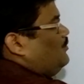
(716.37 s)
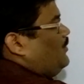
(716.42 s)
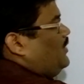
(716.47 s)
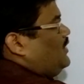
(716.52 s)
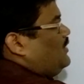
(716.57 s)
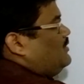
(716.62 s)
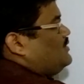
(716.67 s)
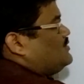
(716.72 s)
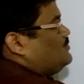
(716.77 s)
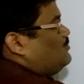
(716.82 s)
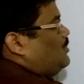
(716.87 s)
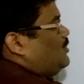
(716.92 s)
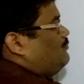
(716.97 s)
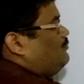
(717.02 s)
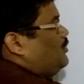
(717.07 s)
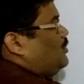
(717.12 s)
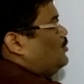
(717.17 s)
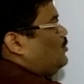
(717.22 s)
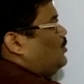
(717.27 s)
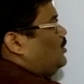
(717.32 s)
wing is
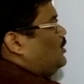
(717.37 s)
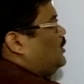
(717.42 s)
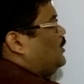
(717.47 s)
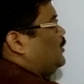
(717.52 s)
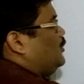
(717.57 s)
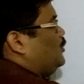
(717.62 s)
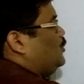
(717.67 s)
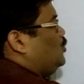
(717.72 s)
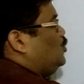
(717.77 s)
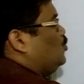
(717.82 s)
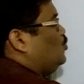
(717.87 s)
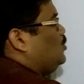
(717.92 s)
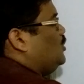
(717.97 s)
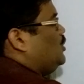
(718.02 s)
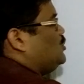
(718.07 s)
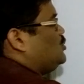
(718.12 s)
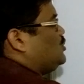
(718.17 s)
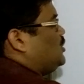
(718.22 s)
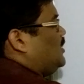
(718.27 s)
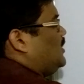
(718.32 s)
what we call
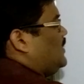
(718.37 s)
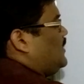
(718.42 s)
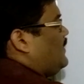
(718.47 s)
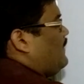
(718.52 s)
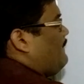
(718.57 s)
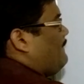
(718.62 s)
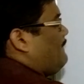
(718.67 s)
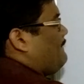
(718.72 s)
Unigen.